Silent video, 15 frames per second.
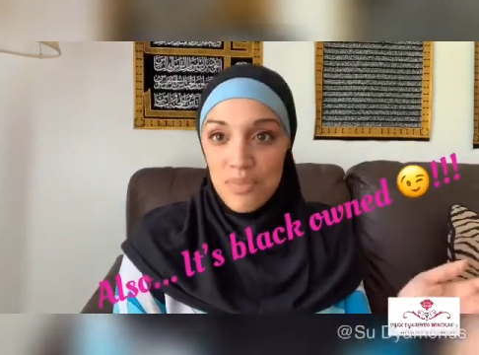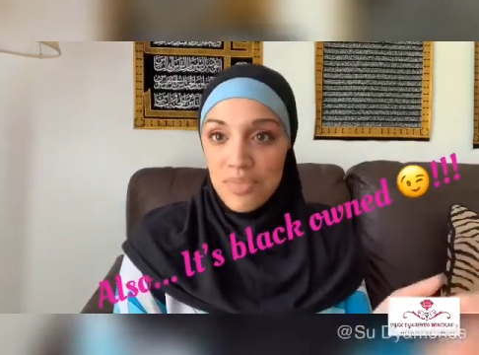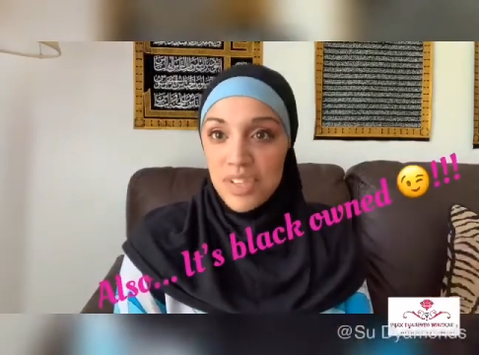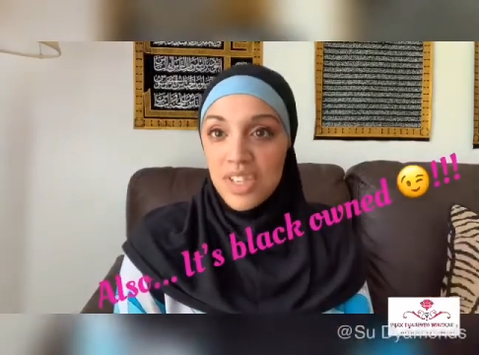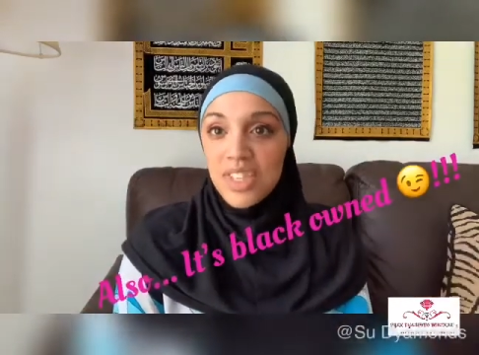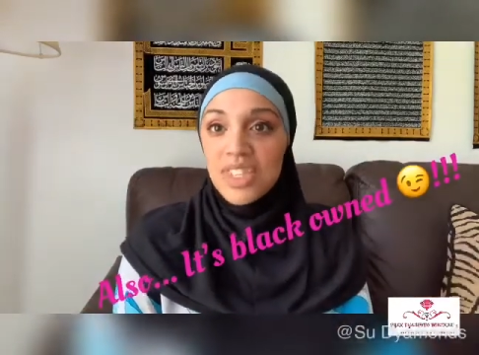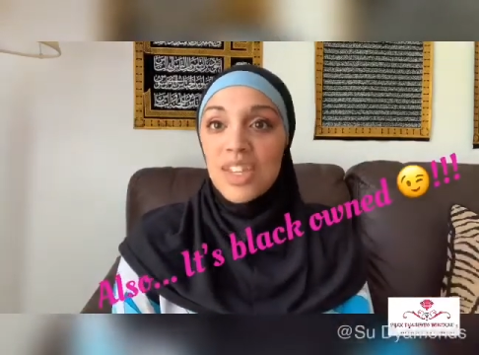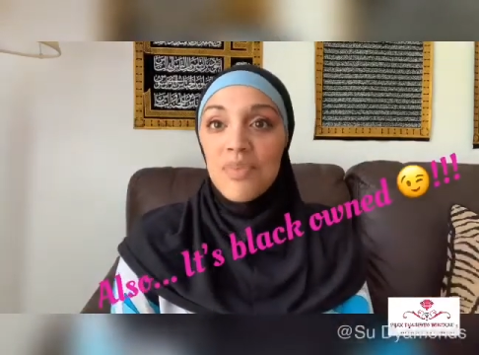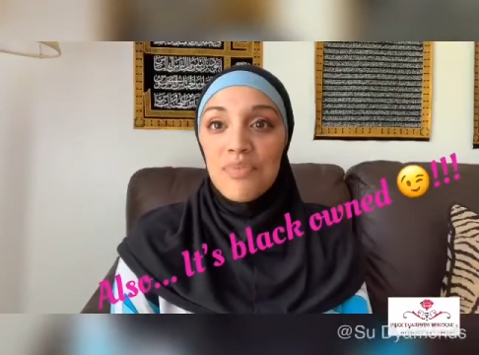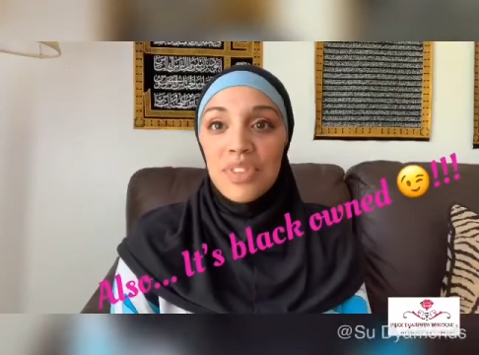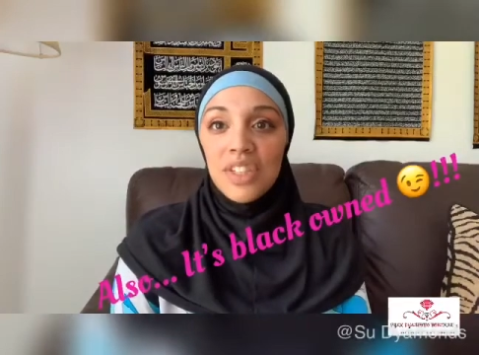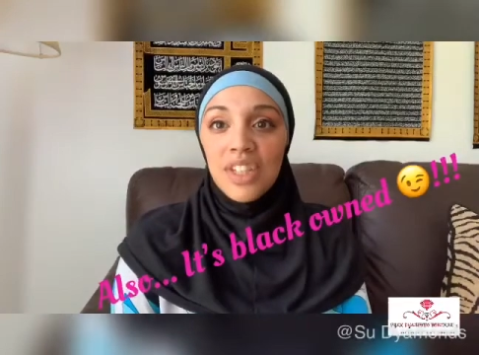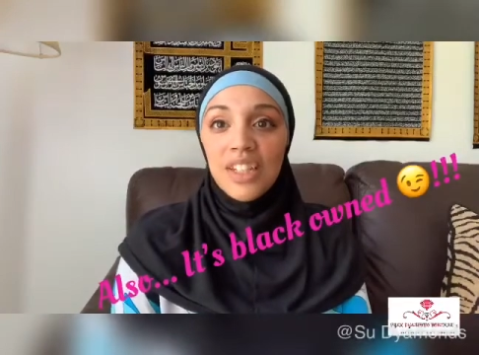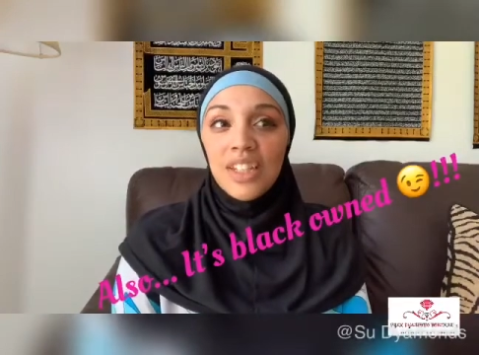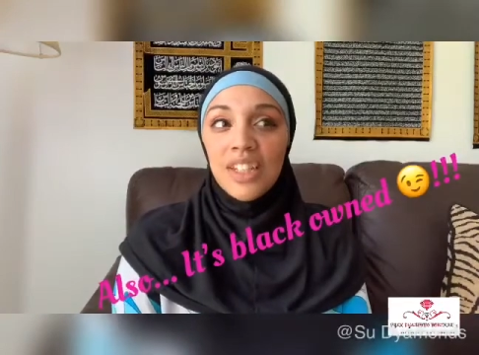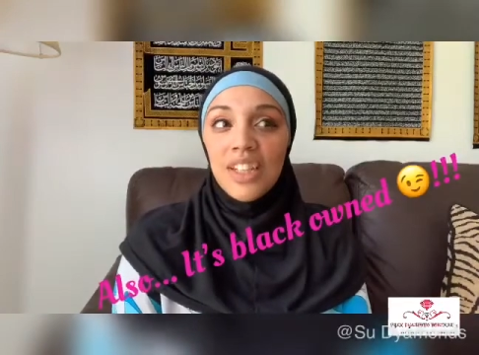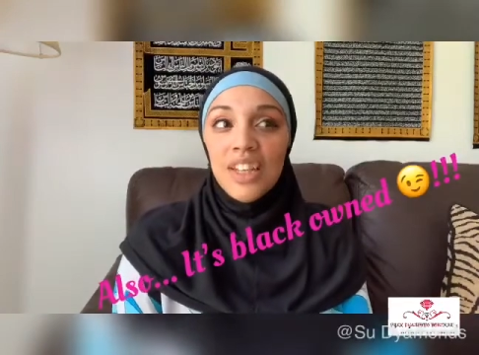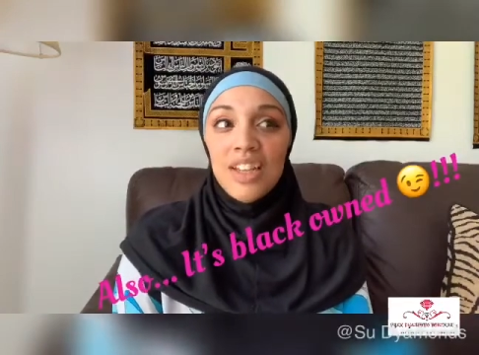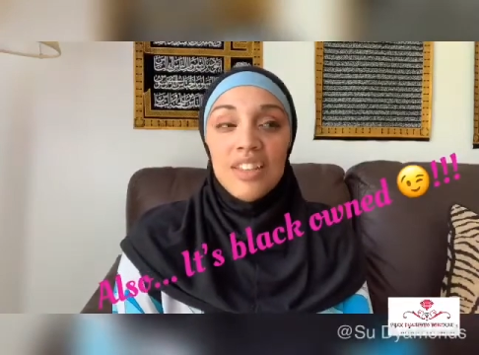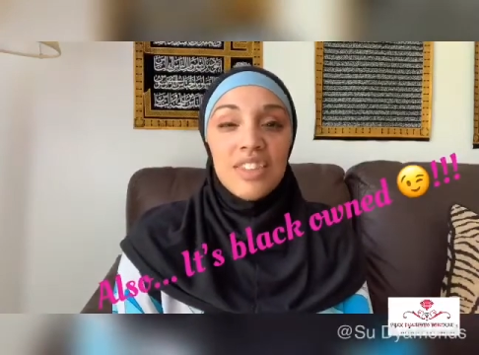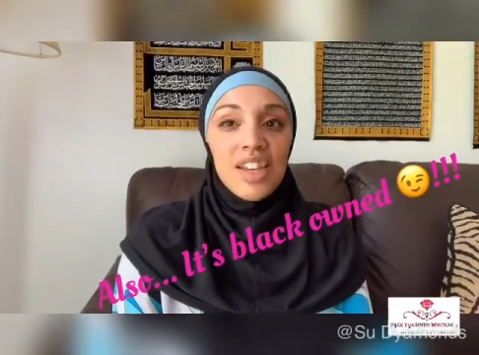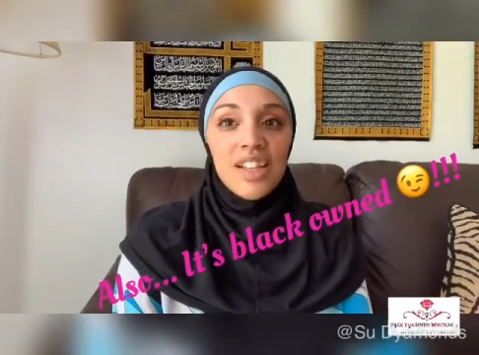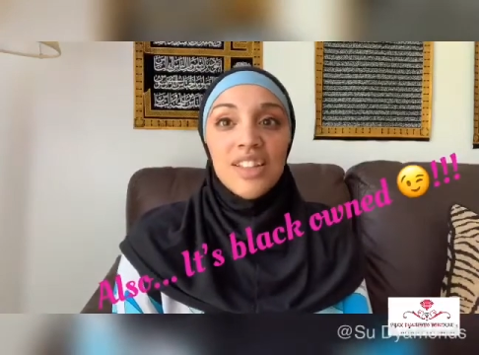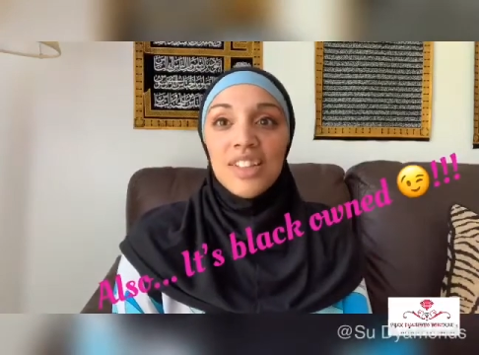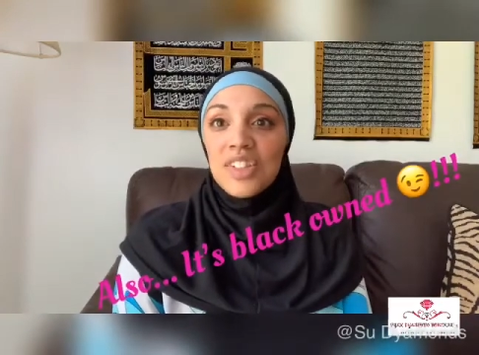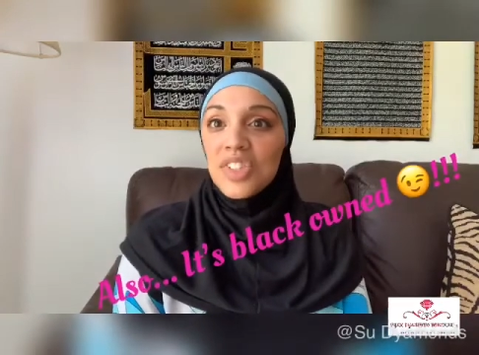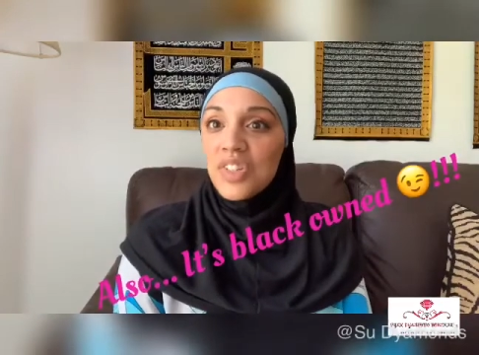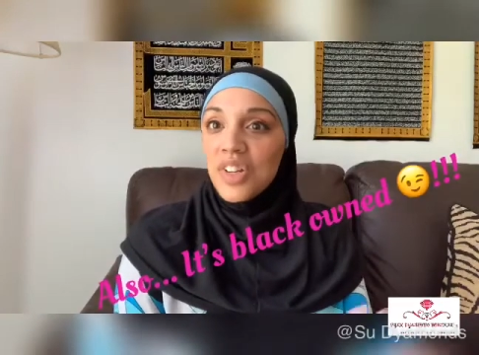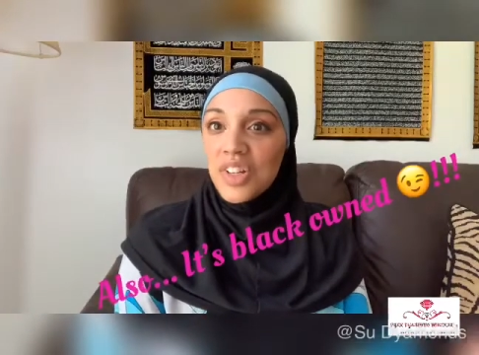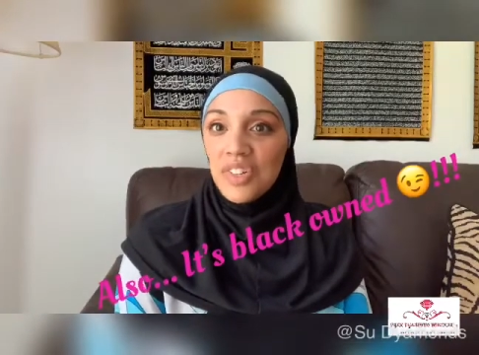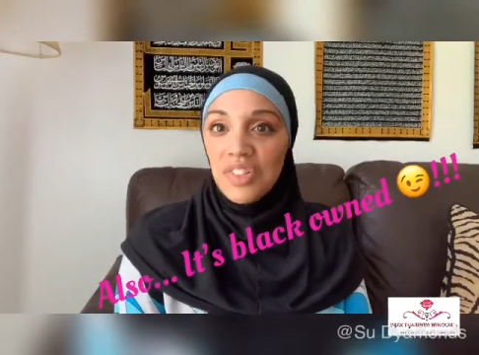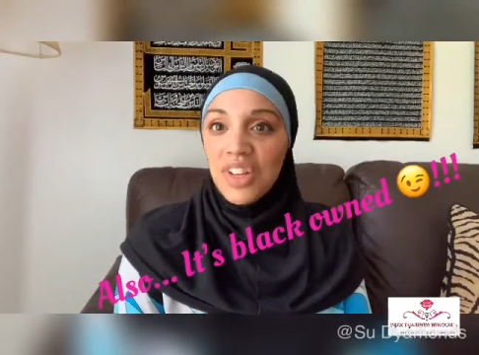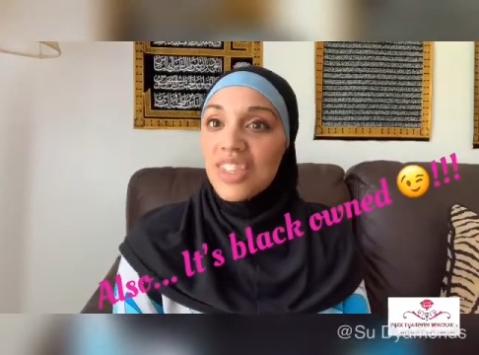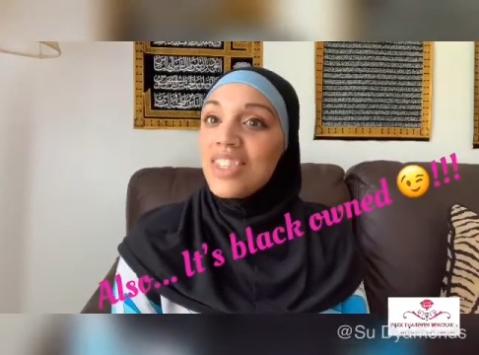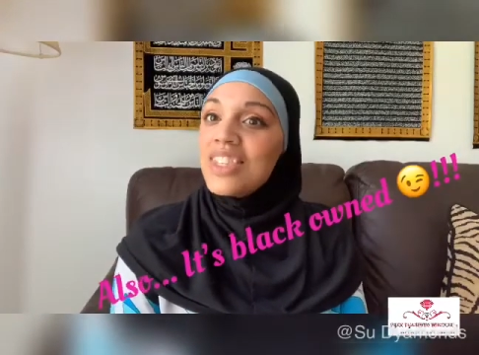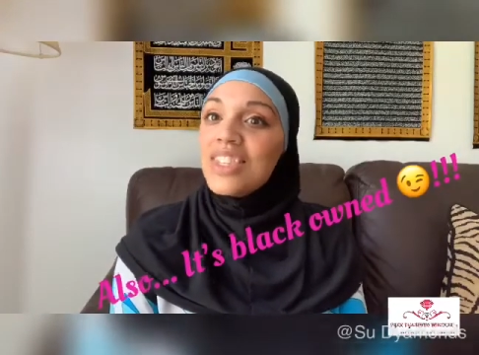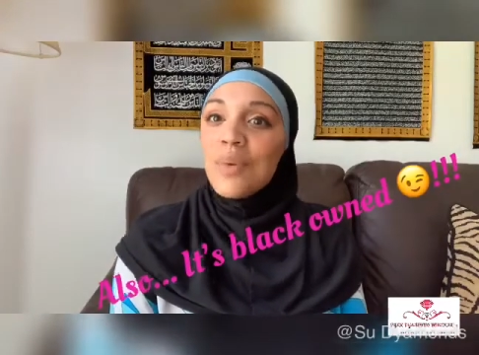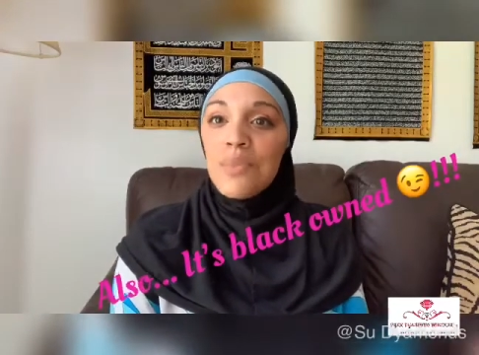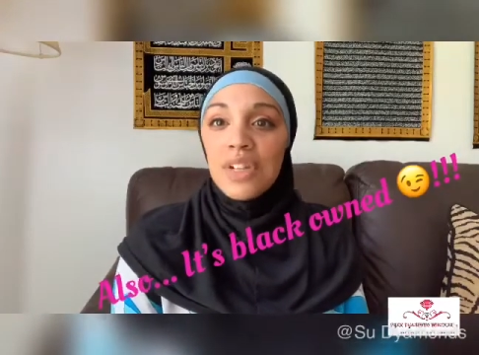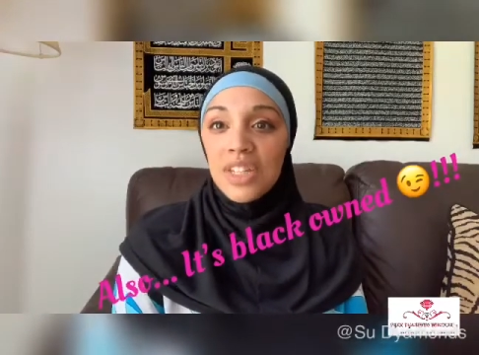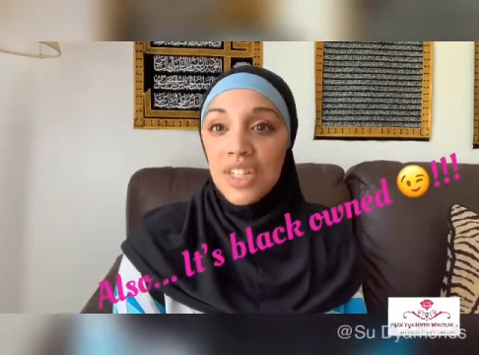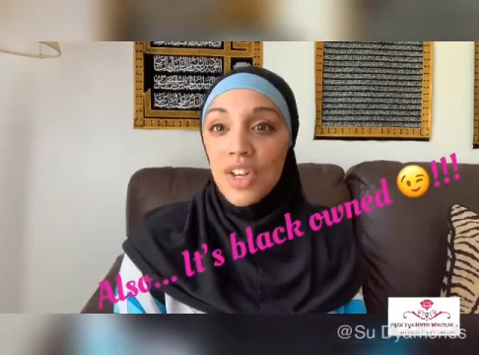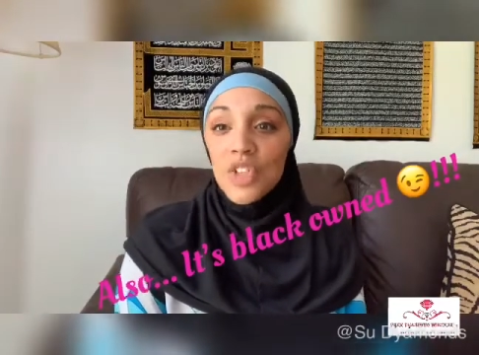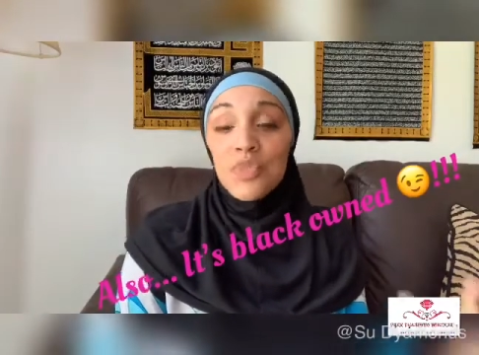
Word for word: be something that looks all great to somebody else.